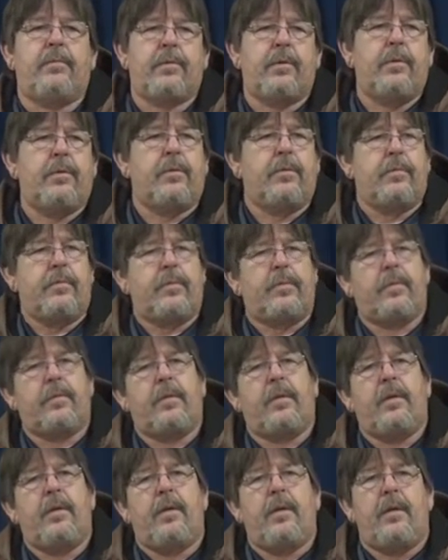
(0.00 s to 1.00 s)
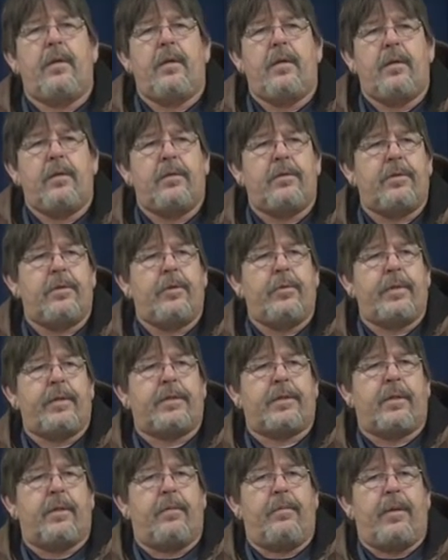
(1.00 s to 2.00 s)
cool. Two
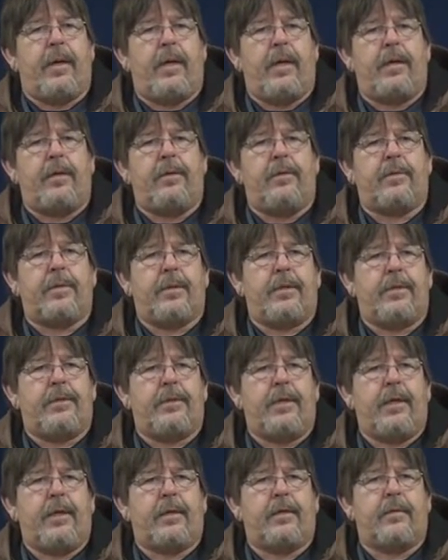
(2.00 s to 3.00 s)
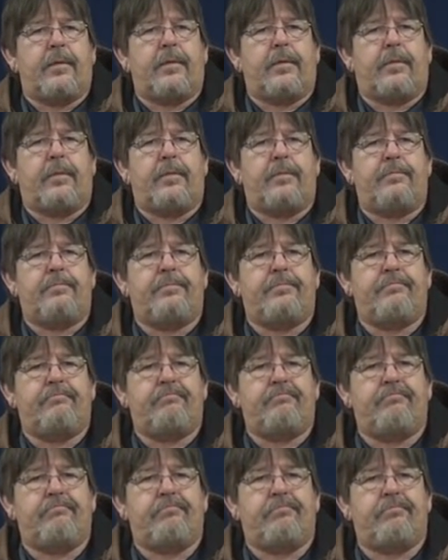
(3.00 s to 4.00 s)
weeks come by, I don't get a check.
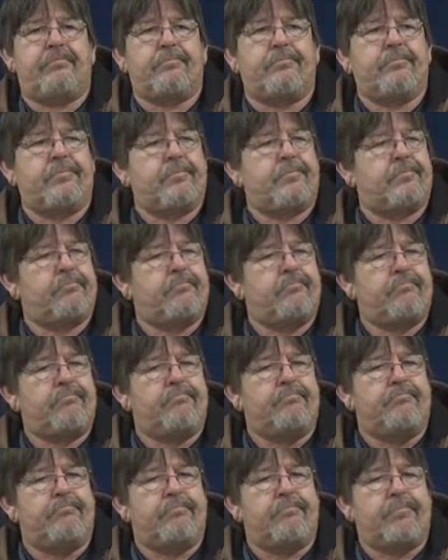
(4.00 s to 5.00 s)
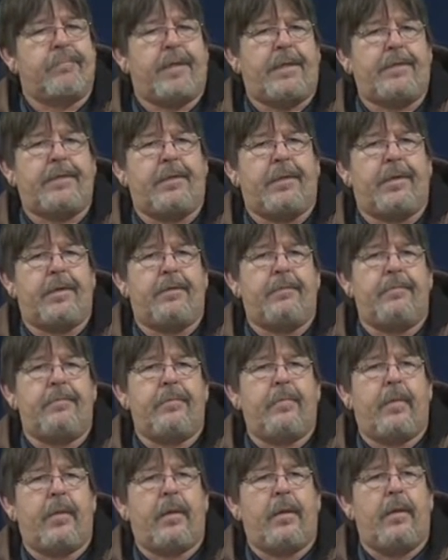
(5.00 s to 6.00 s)
No. Hmm, that's all.
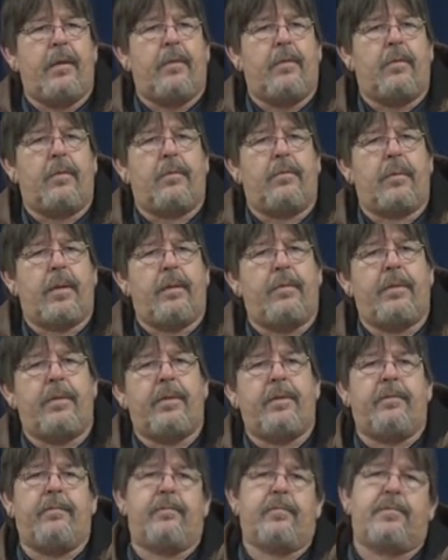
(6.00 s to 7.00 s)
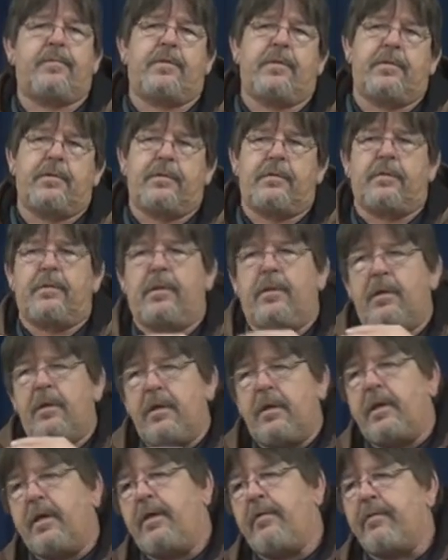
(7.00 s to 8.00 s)
Or maybe since
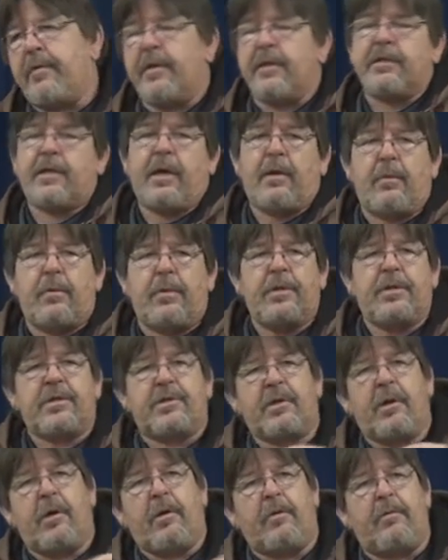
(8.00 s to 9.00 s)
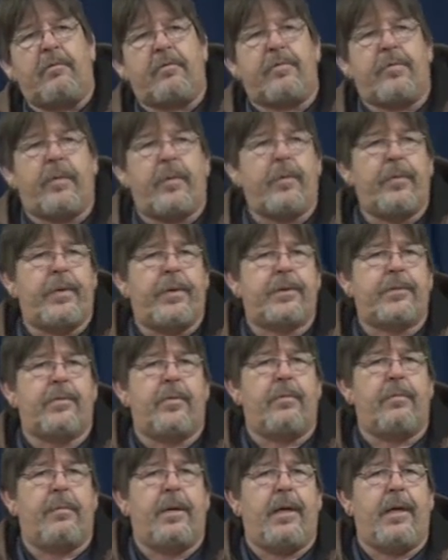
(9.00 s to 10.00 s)
Everything's got to restart. Three weeks
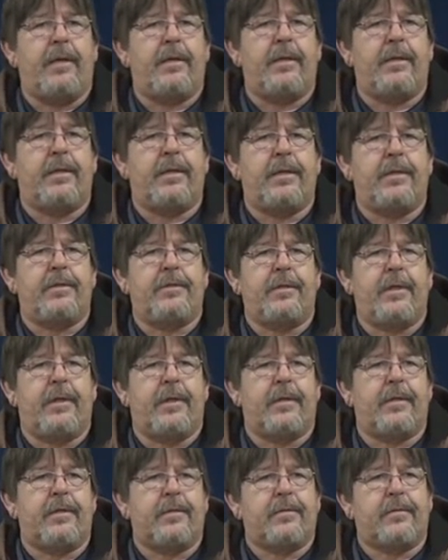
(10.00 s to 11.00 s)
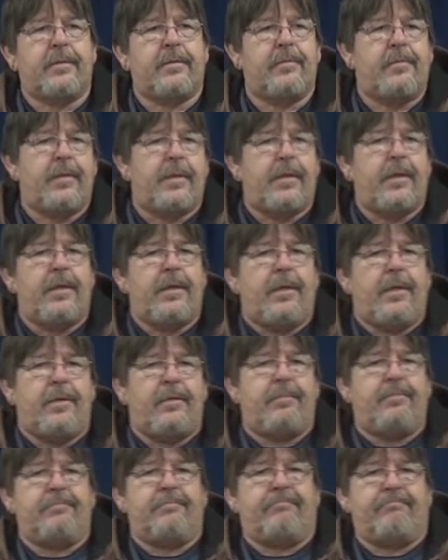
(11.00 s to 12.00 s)
went by, I didn't get a check.
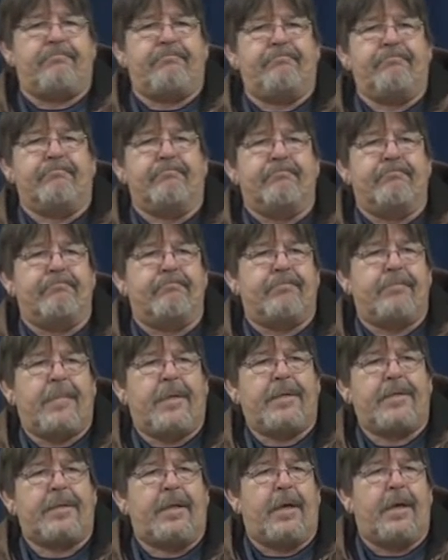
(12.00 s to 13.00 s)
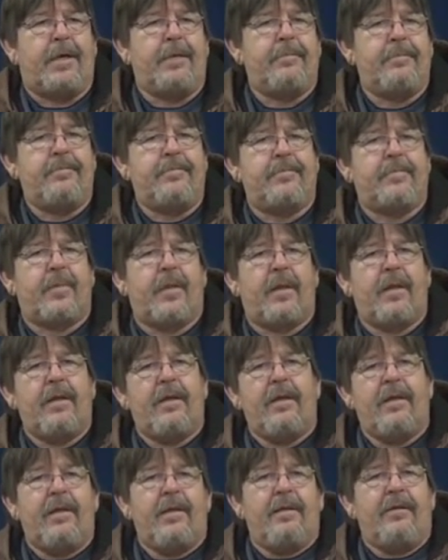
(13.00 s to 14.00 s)
Hmm, that's odd.
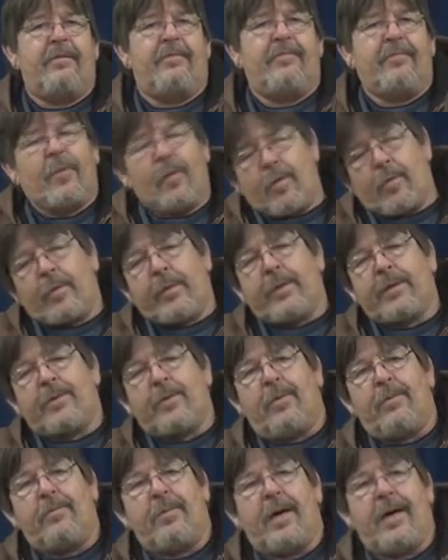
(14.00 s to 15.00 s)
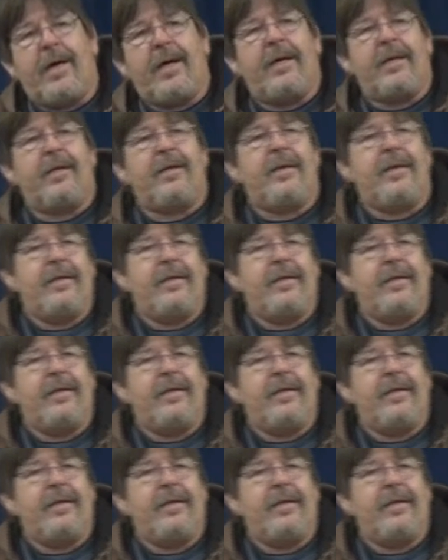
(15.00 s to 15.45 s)
Four weeks went by,